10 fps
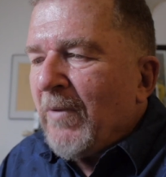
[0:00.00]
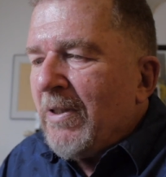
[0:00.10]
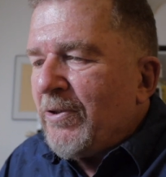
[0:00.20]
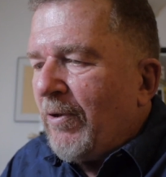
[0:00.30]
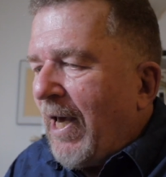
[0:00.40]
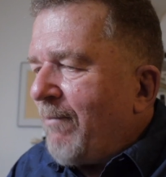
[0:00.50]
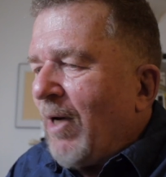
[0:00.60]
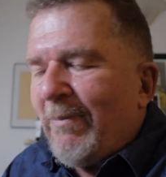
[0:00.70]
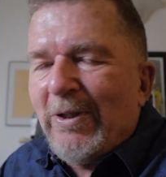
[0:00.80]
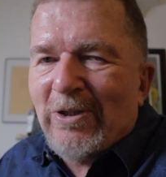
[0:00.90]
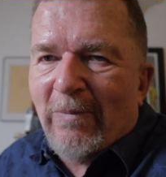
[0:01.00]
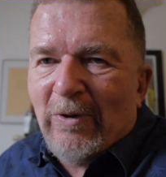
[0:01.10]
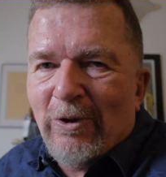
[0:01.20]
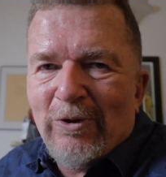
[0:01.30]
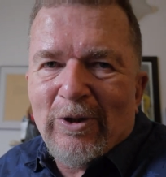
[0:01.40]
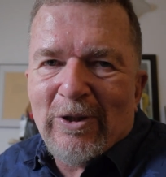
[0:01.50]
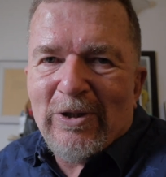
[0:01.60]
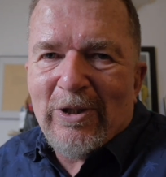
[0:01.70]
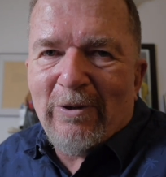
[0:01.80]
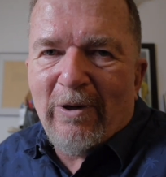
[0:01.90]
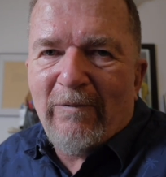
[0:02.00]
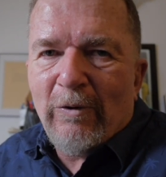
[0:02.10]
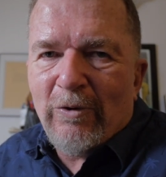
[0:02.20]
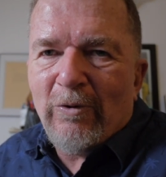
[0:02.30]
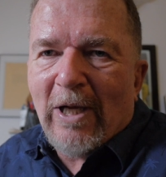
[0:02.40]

So that might be something you should consider if you do